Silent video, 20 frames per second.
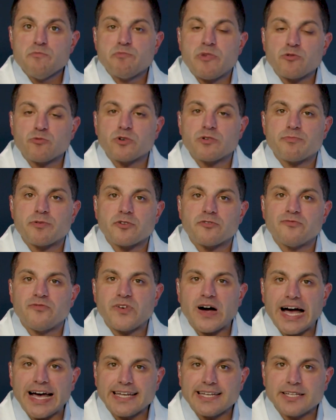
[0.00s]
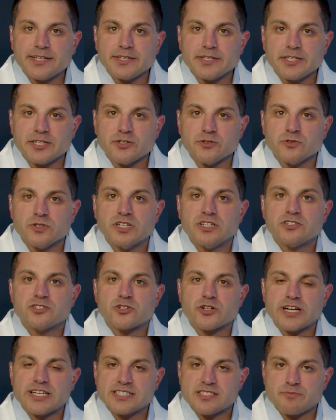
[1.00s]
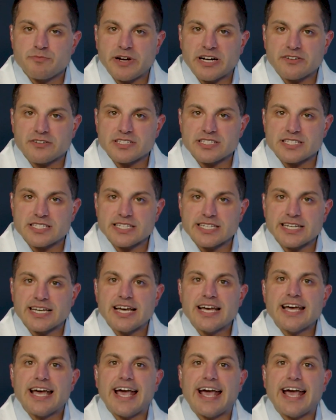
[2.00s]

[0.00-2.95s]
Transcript: but we're providing you transparency.